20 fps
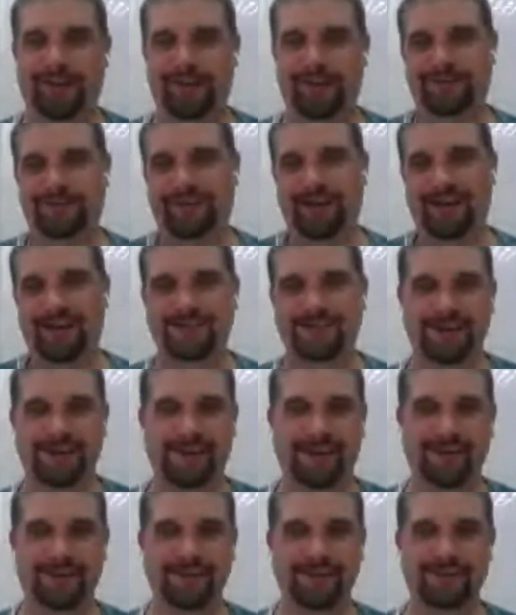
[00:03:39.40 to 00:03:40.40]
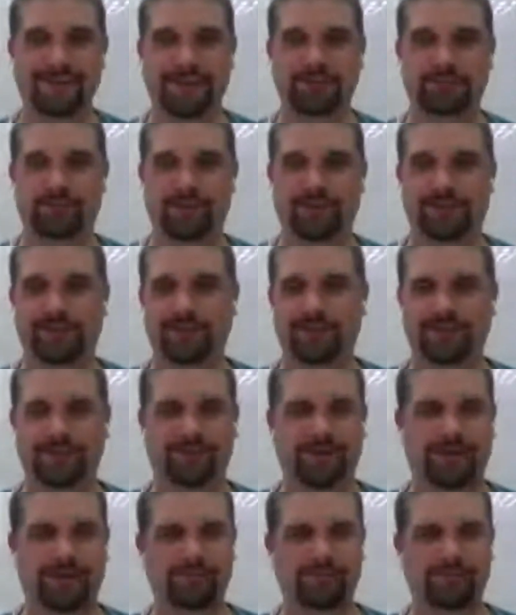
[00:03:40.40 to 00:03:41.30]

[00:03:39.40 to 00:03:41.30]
I started asking other native speakers. I'm like,